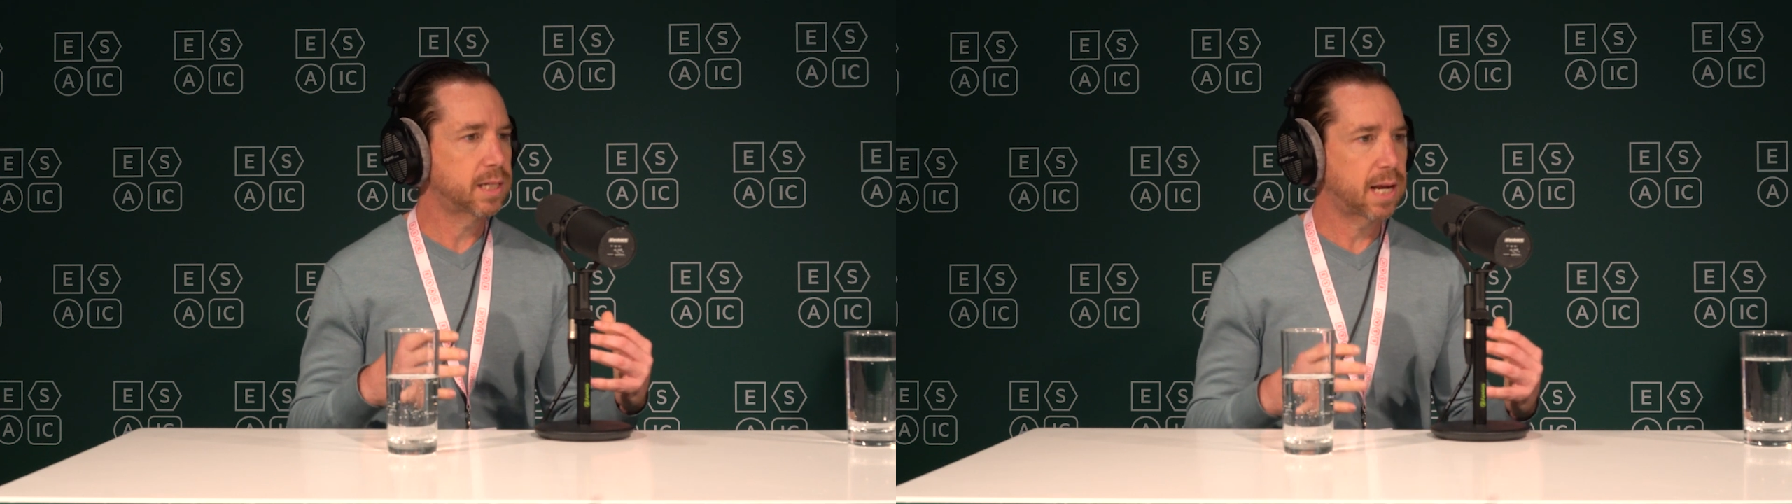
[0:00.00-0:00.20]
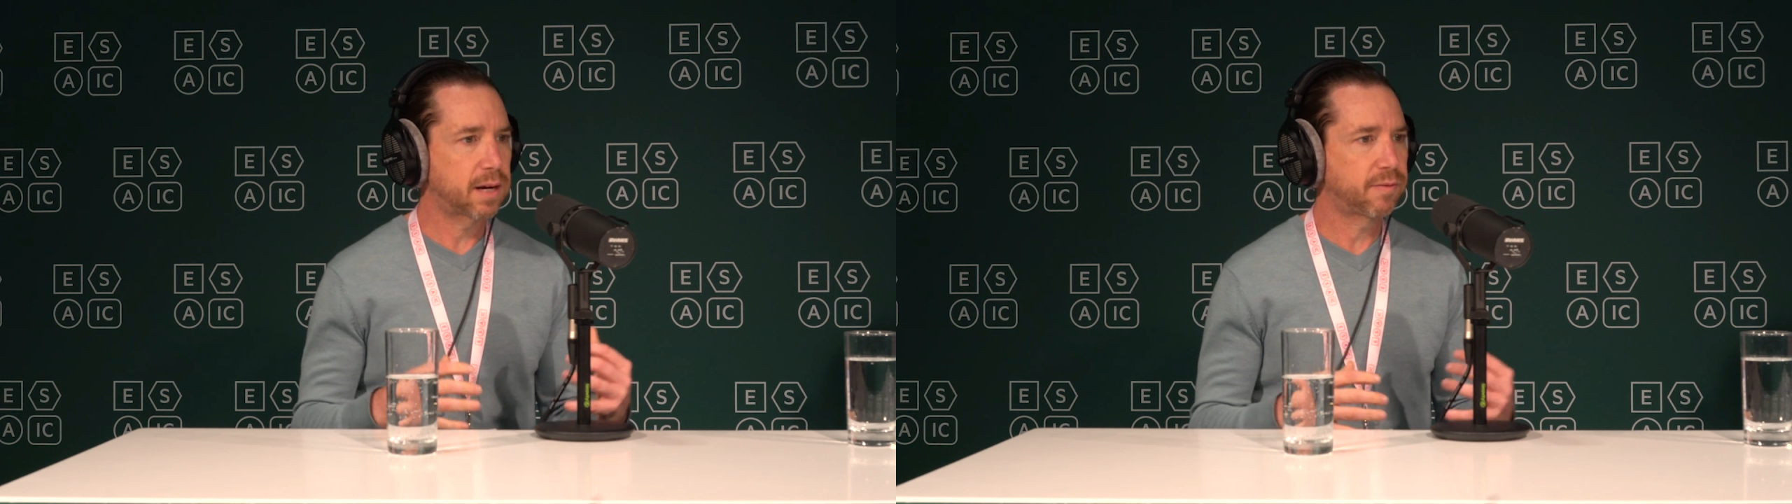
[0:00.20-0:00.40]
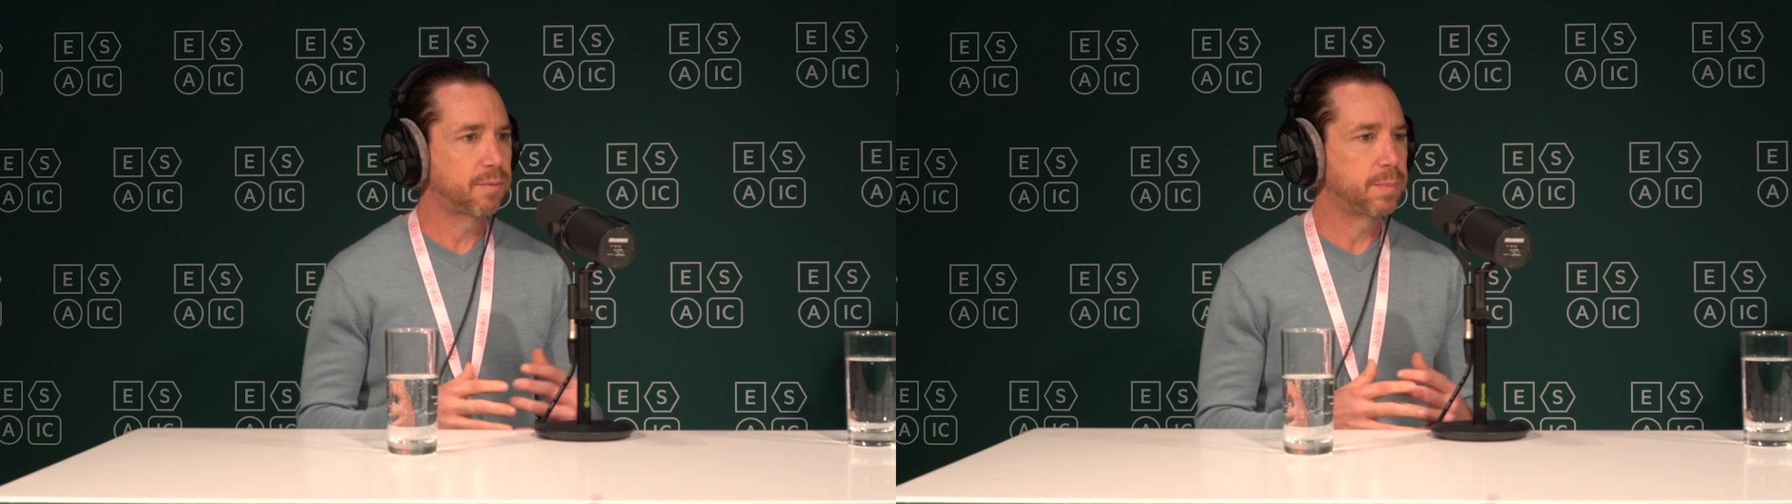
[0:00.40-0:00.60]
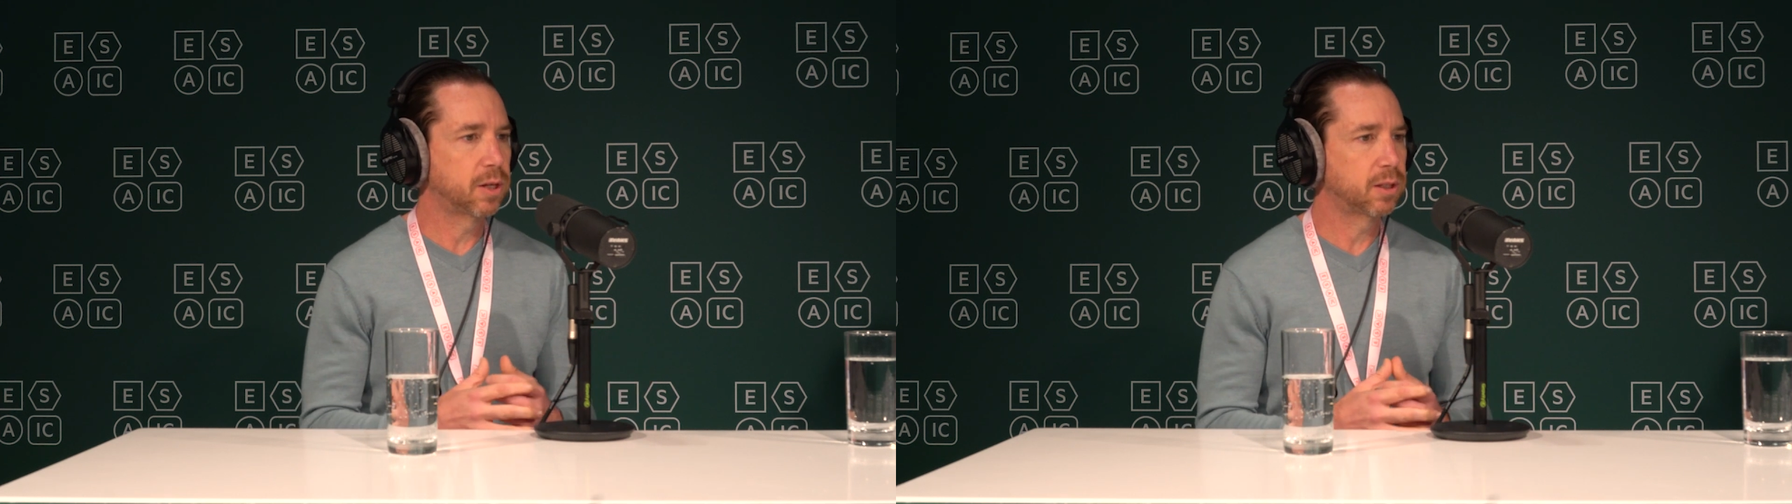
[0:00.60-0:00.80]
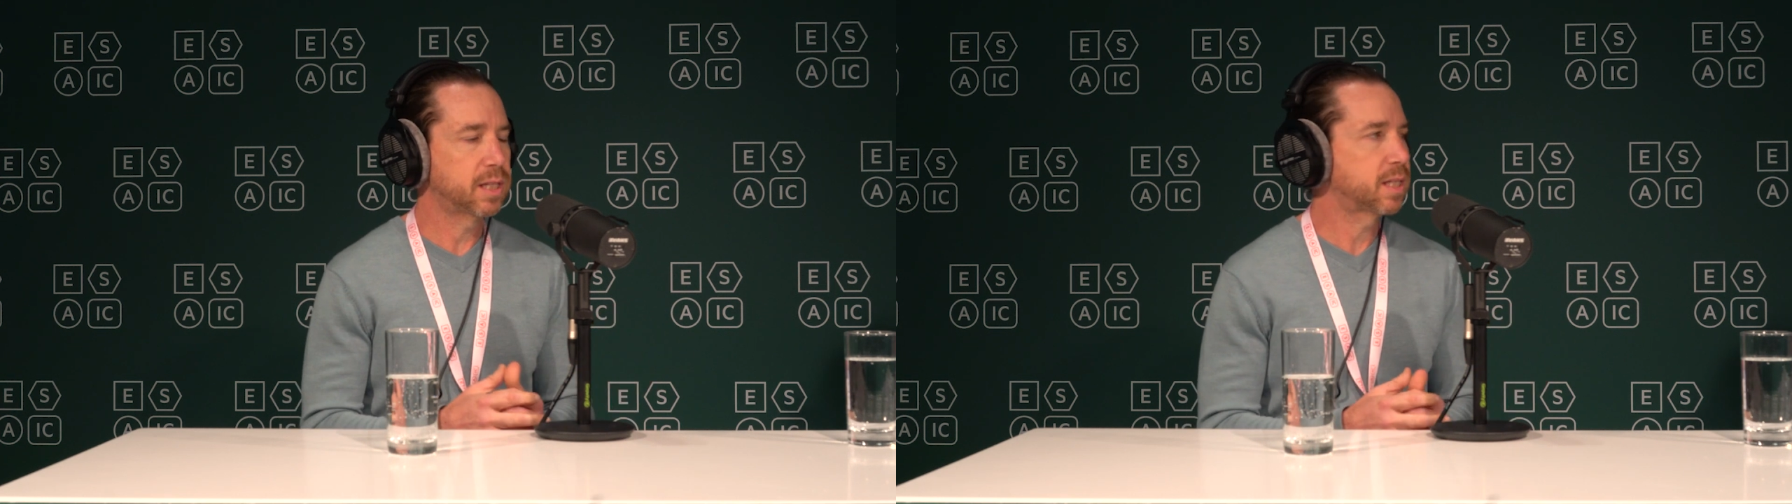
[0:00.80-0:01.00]
data from
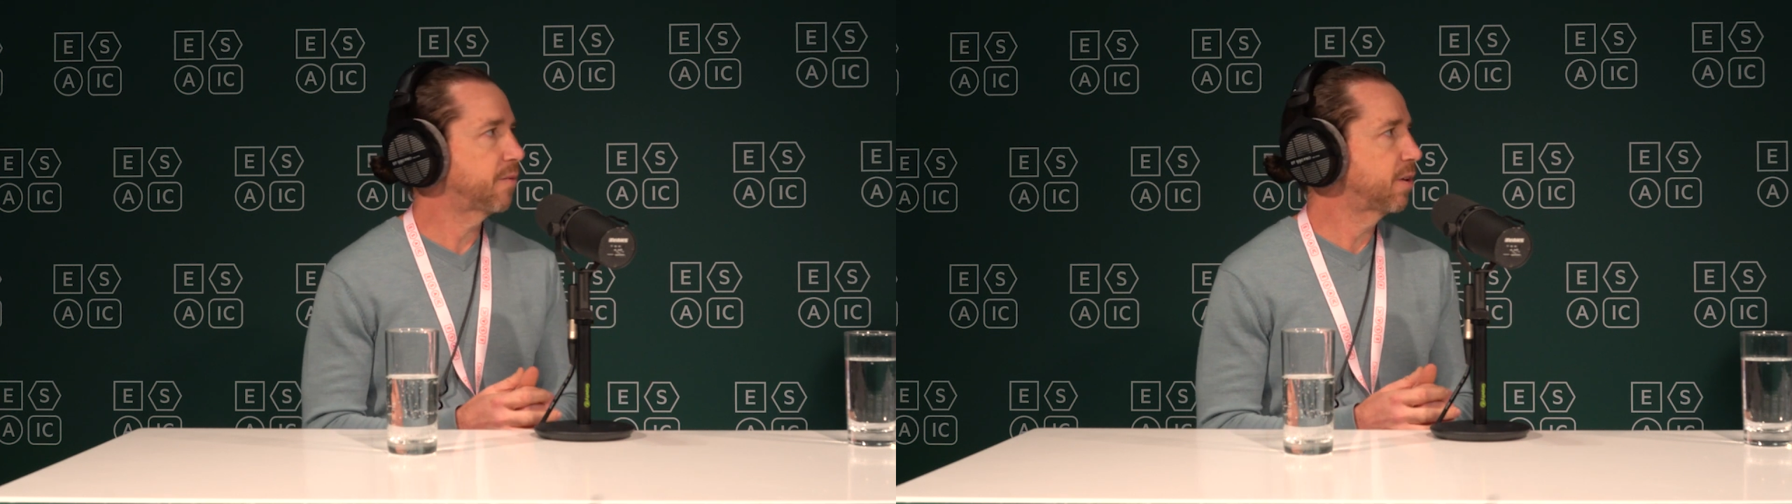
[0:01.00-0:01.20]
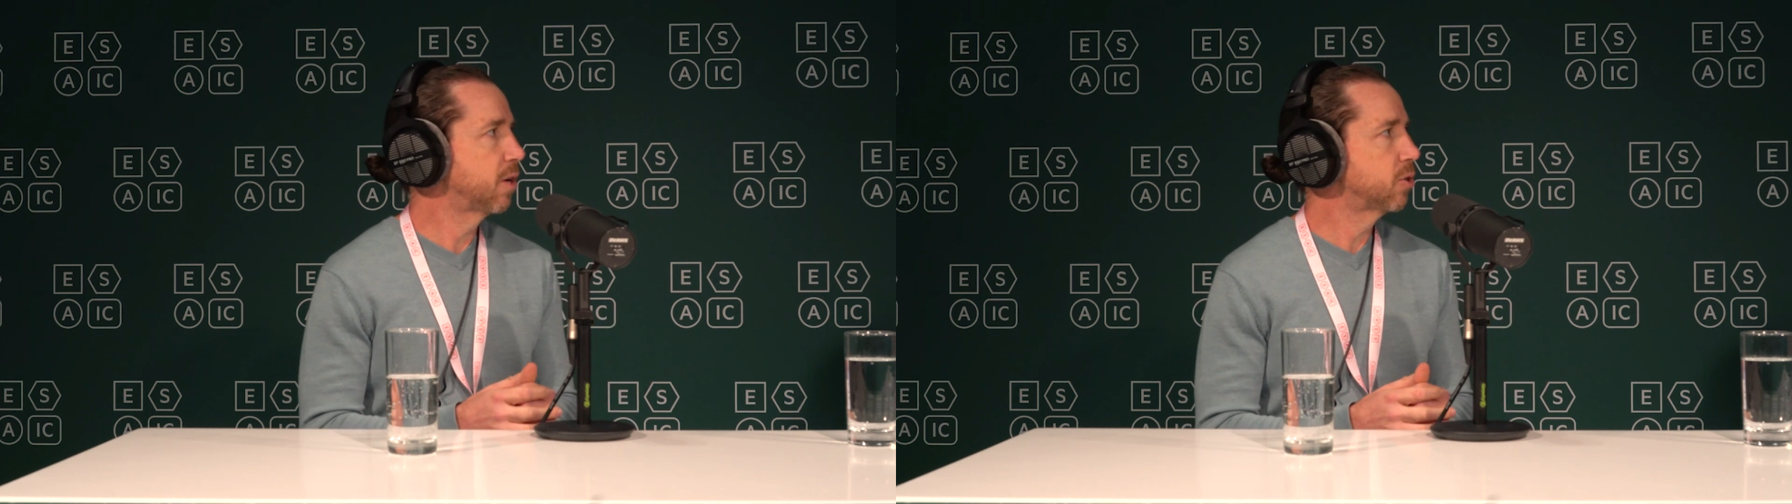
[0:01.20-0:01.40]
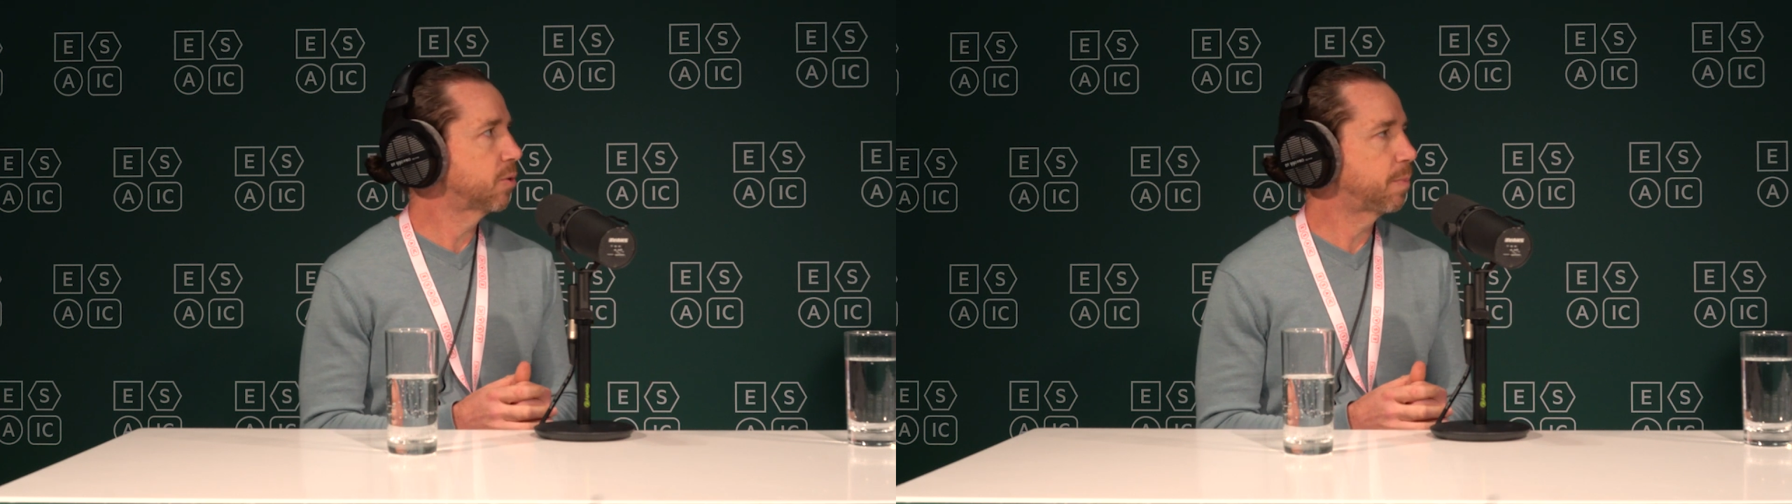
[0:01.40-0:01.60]
nearly 700